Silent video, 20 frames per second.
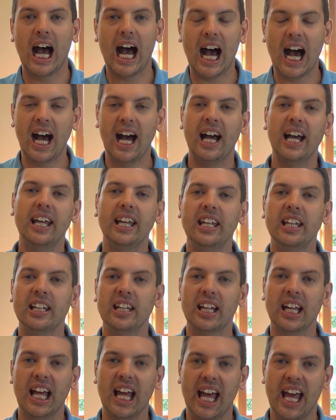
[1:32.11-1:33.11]
I
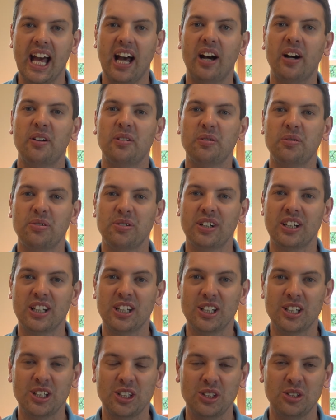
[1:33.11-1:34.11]
have
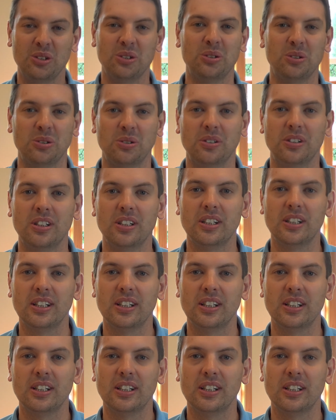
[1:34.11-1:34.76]
you.